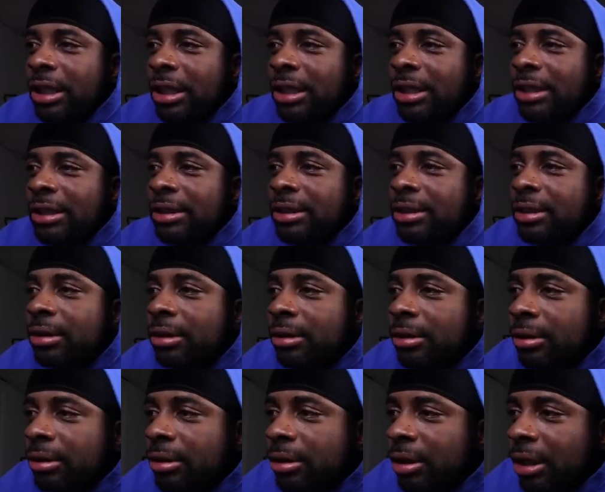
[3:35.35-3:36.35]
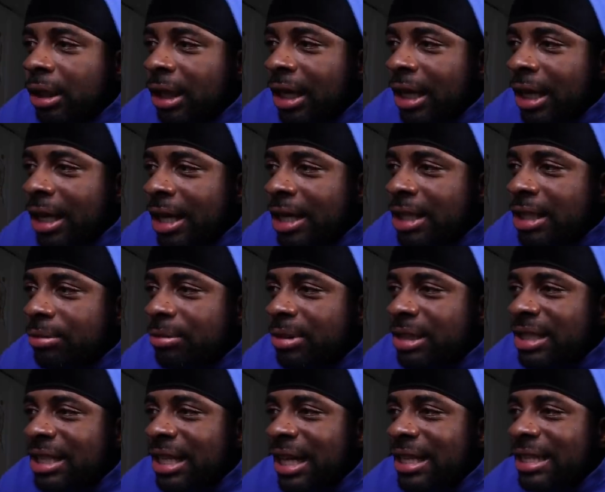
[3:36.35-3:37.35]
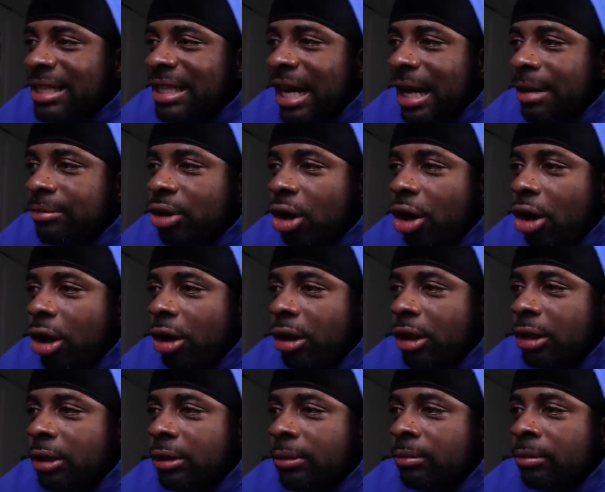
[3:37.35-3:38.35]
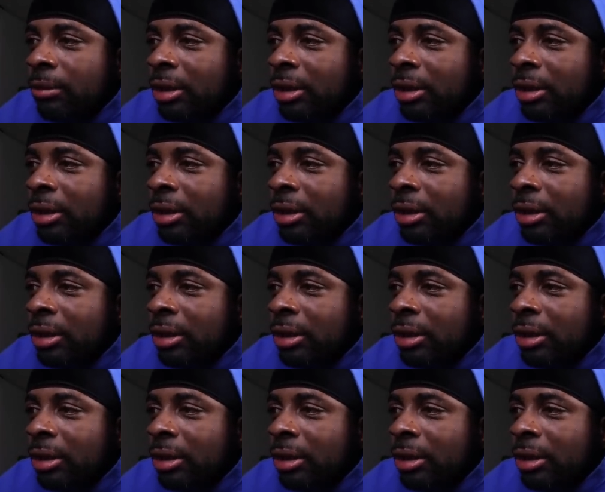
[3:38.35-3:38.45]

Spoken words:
It hits me 10 times harder.